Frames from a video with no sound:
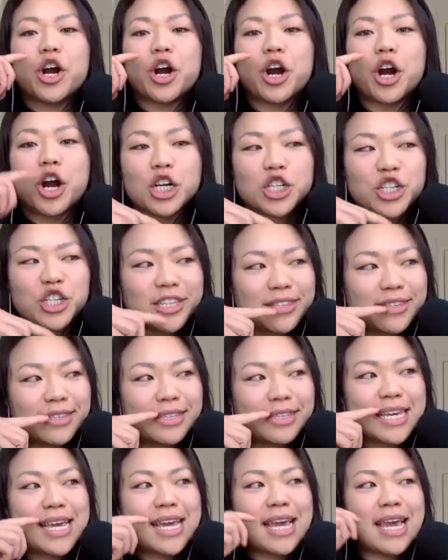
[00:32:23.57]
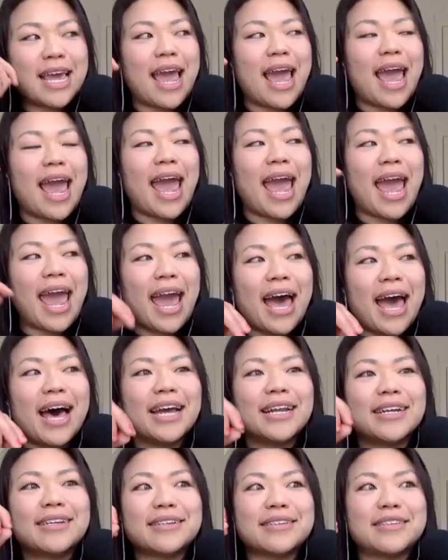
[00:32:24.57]
urgency
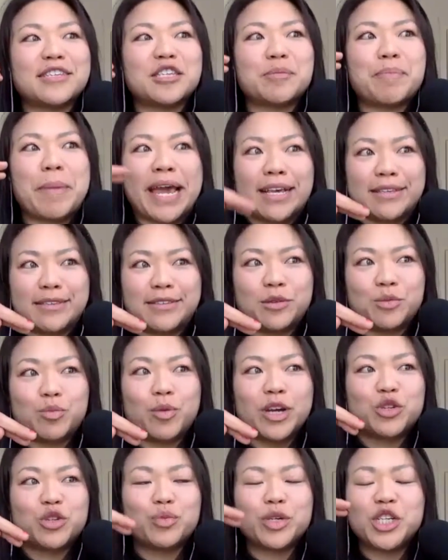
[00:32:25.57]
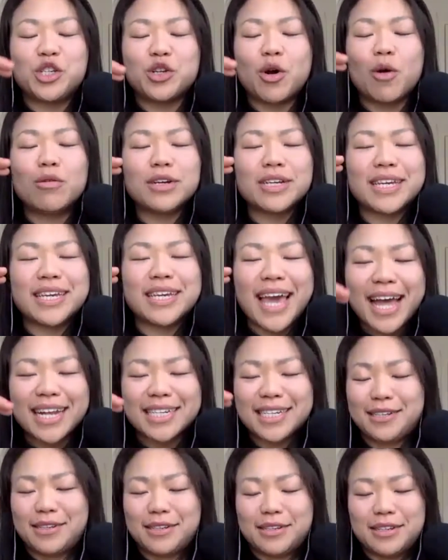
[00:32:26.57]
and space, which we don't
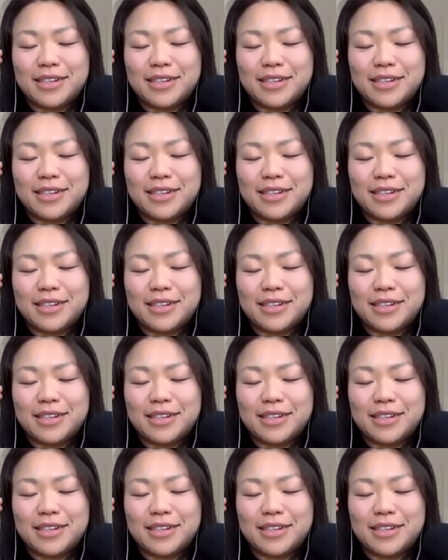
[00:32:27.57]
get